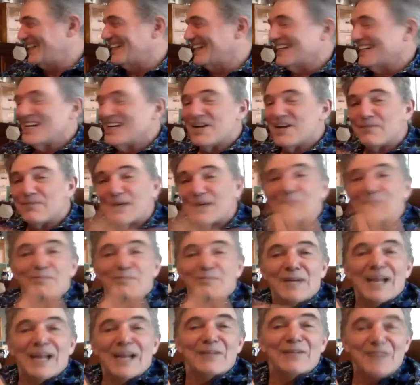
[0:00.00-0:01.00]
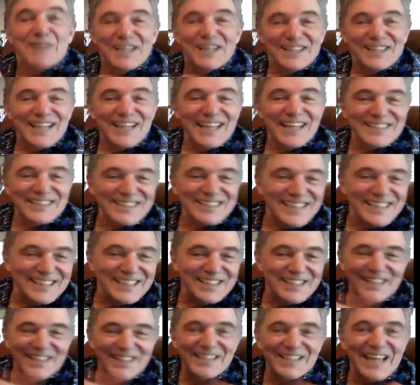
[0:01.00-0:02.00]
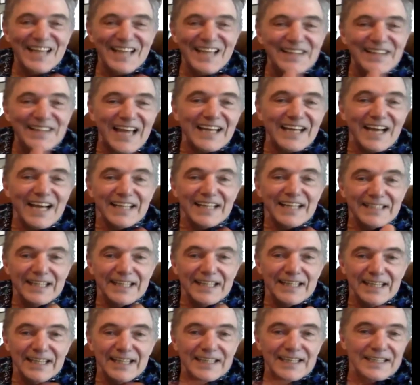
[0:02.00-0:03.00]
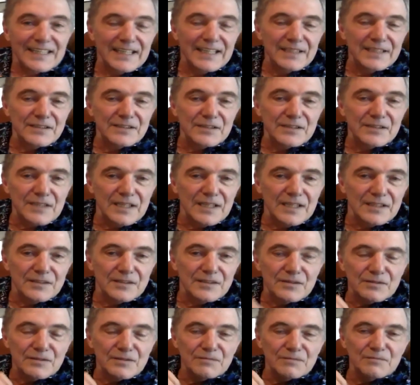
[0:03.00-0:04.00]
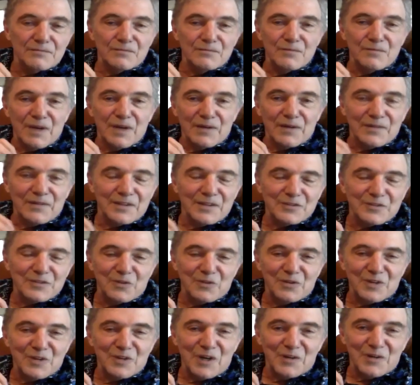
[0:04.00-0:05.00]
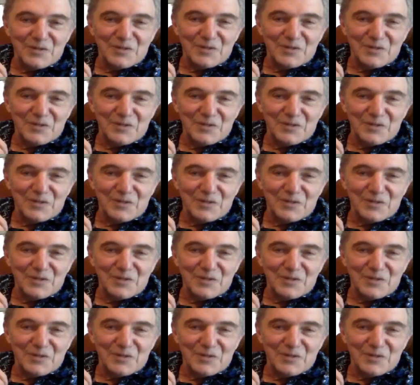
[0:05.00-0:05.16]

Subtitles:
But anyway, that's that idea is where this all goes.